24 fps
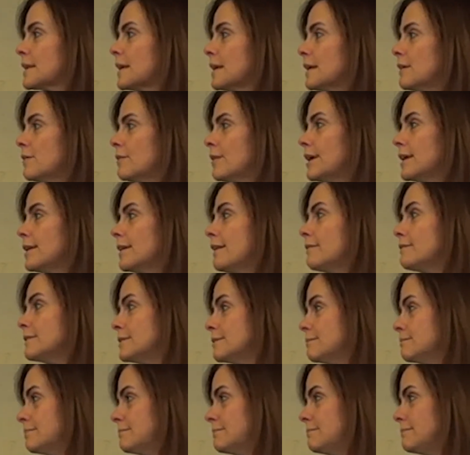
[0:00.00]
in grade 11.
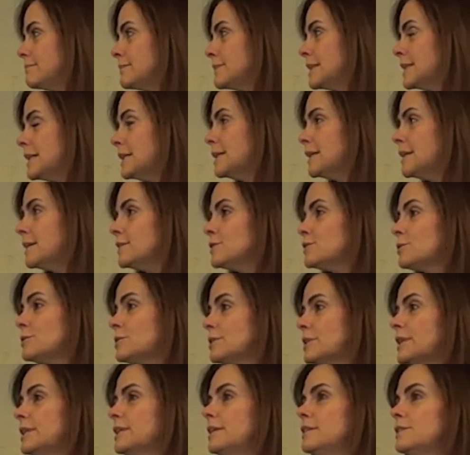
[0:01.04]
So it's
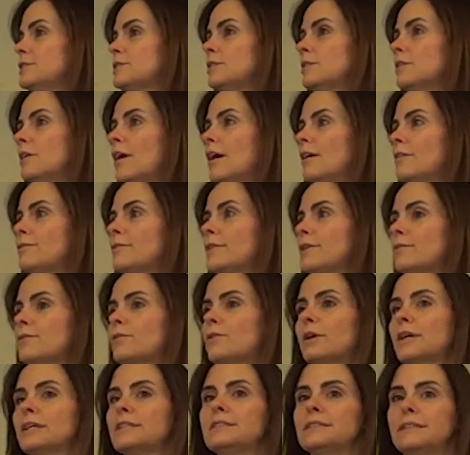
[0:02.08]
a conditional offer. Of
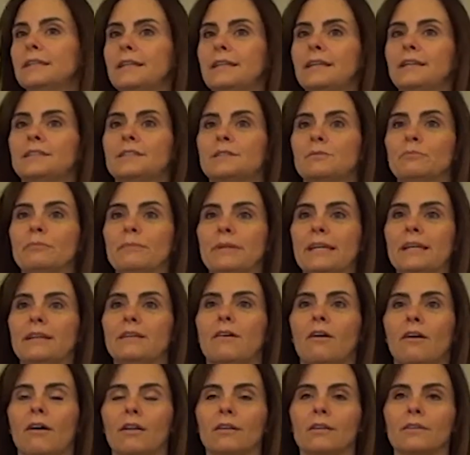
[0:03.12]
course, they need to meet
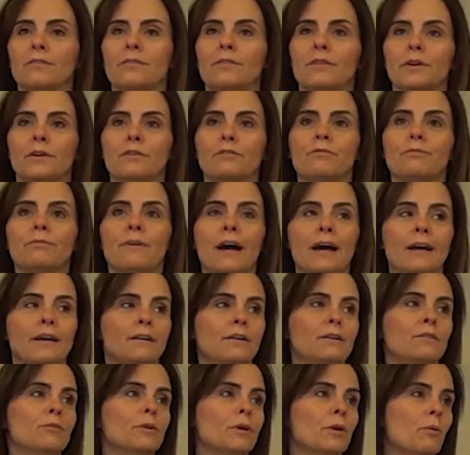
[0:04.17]
all of their
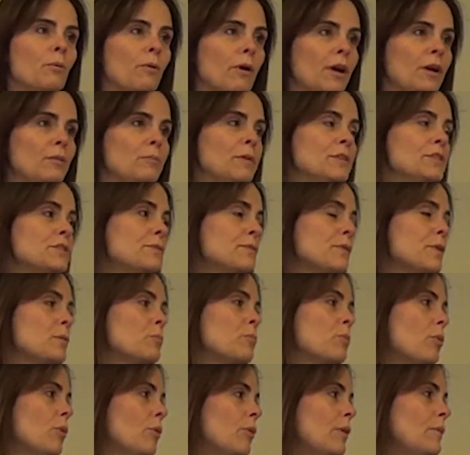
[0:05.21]
final requirements for the
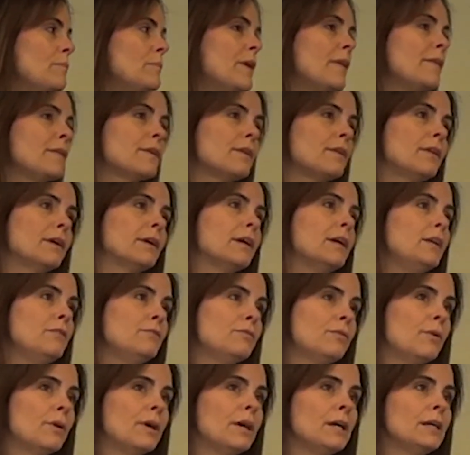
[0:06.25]
program that they're looking
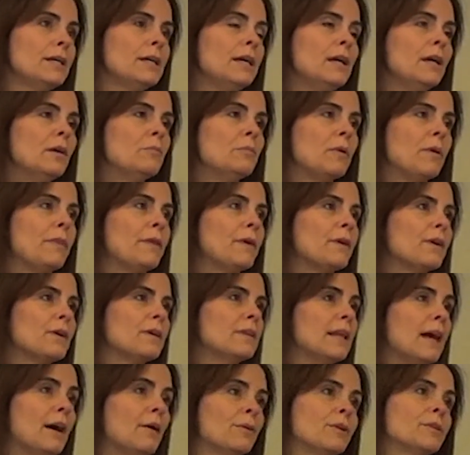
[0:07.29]
for, but they're
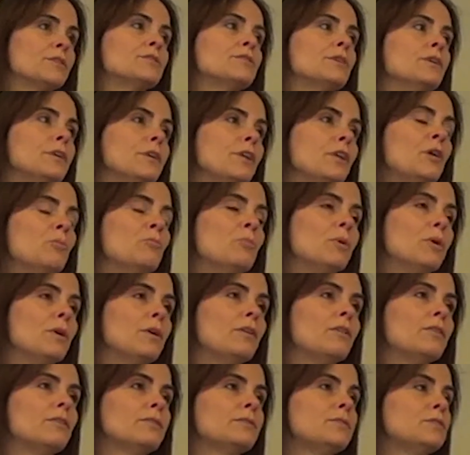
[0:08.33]
allowed a certain number
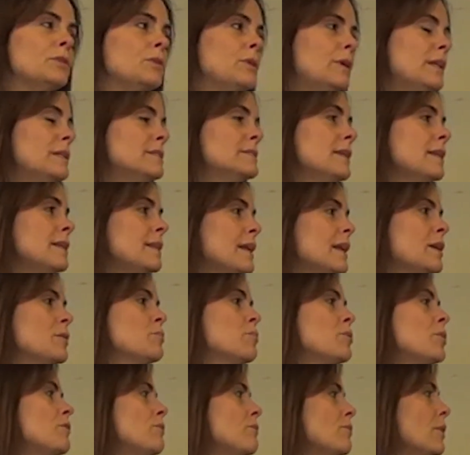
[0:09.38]
of students that they can
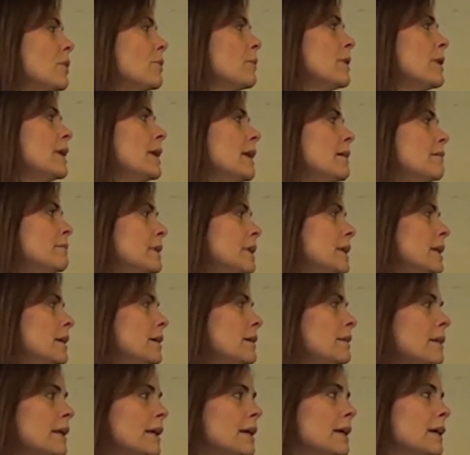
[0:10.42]
put forward every year.
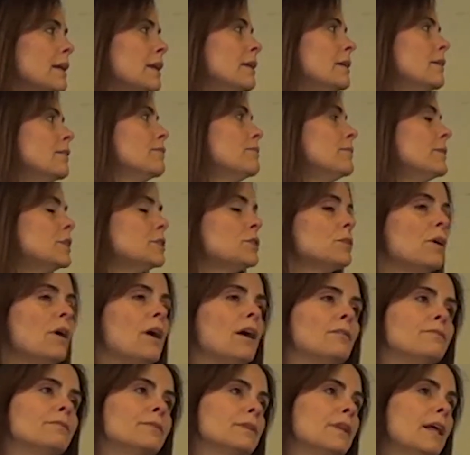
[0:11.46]
They get an official
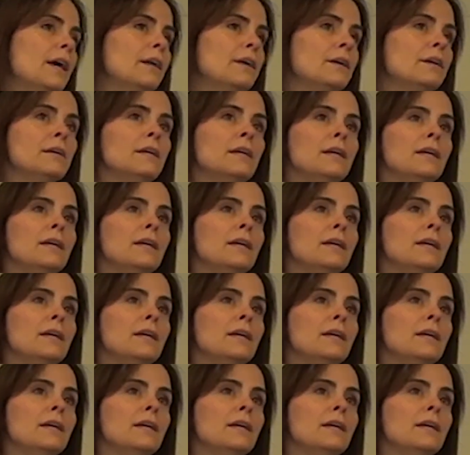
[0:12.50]
offer letter.